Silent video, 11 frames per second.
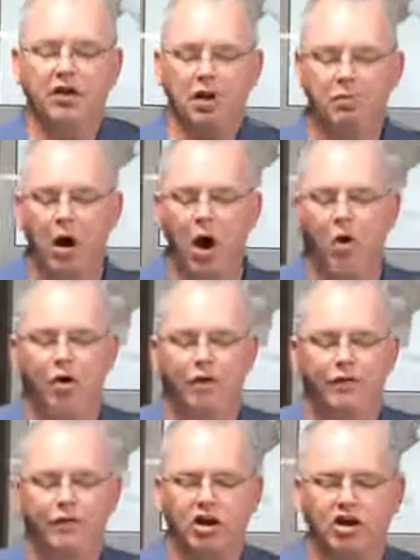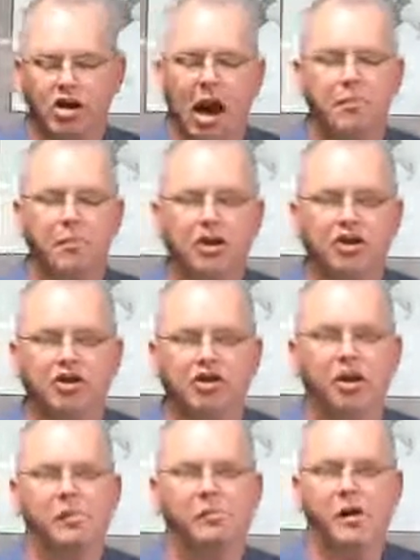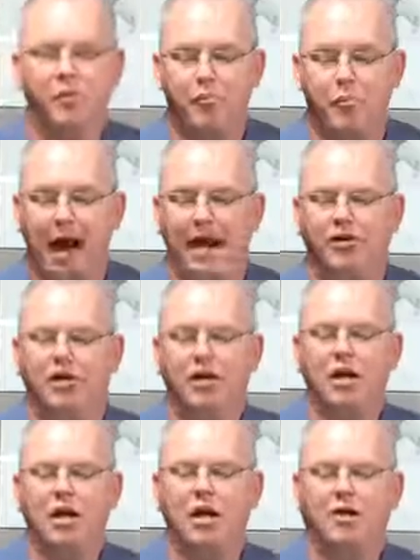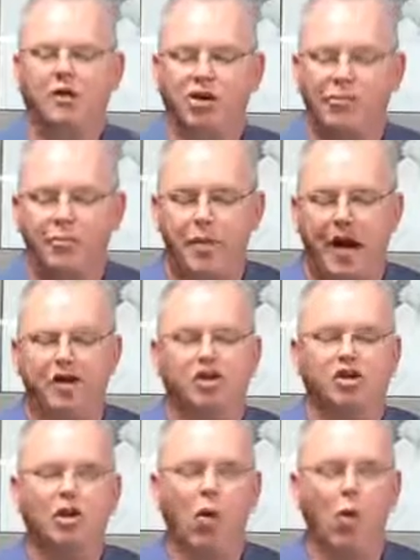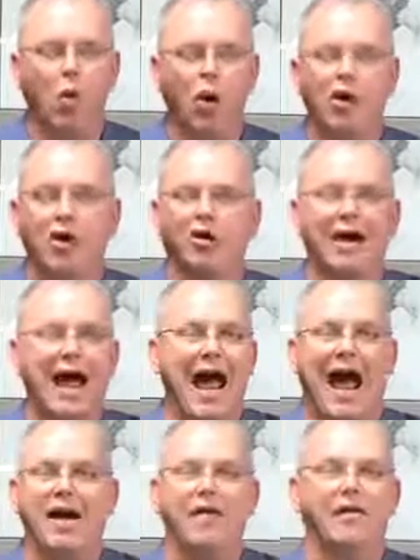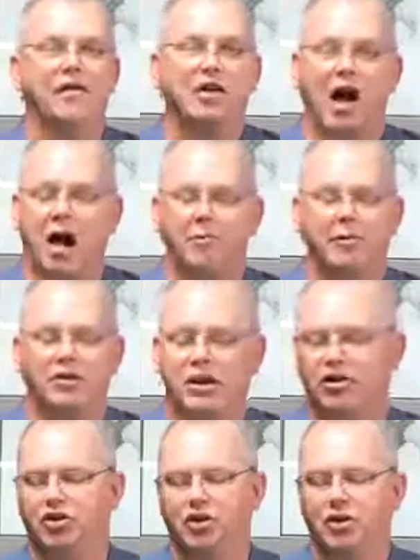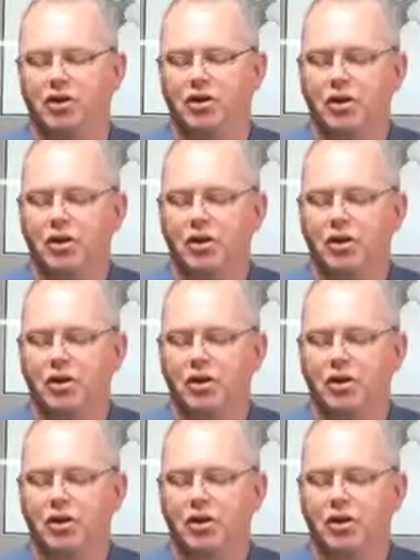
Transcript: His opponent for the championship match is the best warrior at the competition.